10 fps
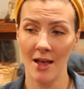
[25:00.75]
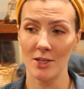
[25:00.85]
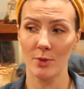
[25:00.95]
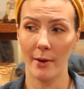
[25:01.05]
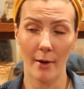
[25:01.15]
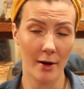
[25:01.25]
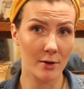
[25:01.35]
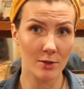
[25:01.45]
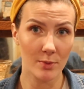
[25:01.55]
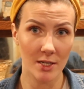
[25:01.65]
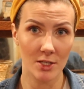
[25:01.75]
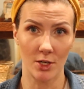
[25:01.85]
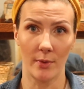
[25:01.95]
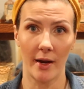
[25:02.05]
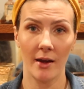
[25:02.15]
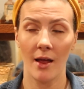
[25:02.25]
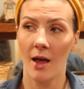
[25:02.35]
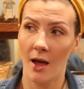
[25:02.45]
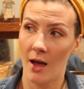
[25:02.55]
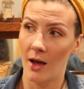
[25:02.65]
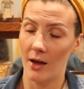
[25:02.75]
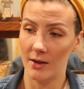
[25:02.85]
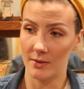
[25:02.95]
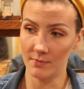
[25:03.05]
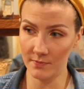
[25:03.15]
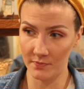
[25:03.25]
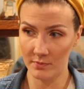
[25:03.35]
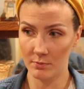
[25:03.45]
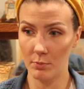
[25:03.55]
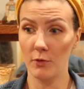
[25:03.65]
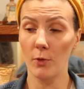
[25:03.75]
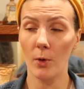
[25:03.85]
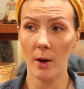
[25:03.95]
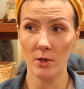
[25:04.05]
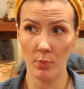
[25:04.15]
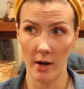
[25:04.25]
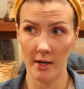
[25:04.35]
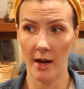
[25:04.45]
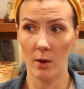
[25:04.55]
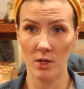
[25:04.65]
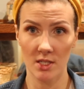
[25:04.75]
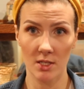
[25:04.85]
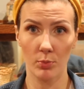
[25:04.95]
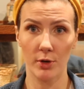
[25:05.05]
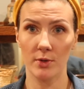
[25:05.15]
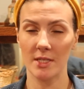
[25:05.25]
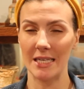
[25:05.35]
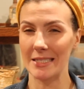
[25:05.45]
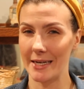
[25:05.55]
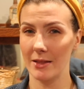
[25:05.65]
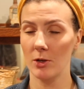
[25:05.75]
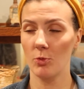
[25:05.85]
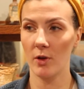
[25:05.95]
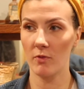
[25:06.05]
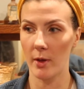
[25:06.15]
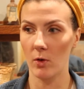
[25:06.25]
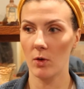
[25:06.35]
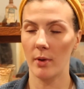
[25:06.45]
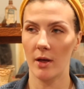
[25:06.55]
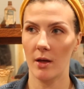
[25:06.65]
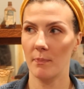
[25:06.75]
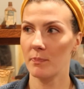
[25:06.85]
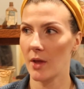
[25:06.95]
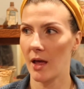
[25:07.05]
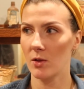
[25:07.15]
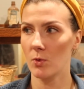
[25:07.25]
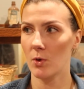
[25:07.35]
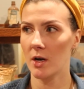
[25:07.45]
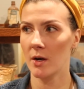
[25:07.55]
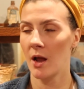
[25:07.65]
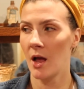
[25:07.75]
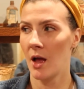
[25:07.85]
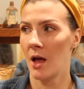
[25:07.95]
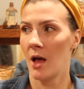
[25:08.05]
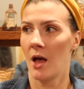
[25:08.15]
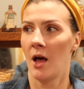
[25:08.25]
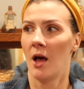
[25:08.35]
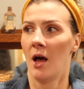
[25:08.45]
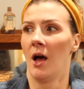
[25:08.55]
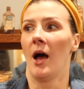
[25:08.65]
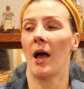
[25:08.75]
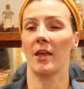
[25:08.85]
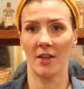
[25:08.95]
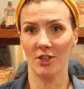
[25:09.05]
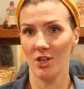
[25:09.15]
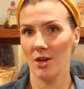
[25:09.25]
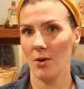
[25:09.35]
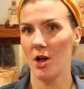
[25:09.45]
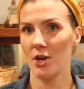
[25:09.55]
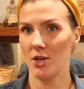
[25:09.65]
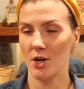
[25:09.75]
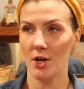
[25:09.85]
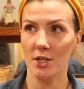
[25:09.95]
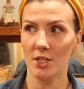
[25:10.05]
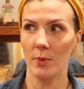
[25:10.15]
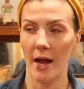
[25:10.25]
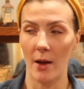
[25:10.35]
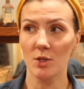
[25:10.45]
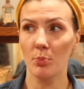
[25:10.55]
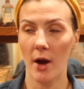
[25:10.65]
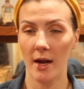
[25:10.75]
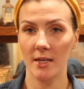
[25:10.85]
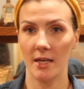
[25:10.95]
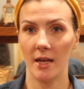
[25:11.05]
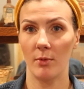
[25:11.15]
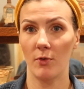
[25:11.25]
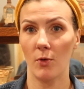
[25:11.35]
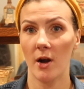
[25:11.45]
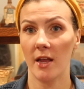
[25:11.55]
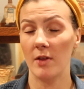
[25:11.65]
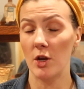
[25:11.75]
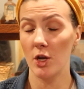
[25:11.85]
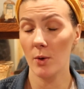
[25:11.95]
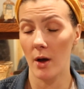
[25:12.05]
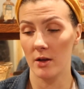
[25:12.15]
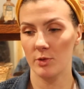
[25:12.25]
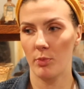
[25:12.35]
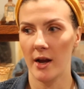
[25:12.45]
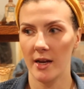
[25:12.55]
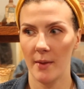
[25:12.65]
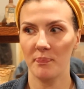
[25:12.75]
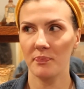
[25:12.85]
so my body knows what it's doing. Before I was pregnant, I was still producing a tiny little bit of milk, but Eleanor, I think she nursed when I was pregnant and before I even knew I was pregnant,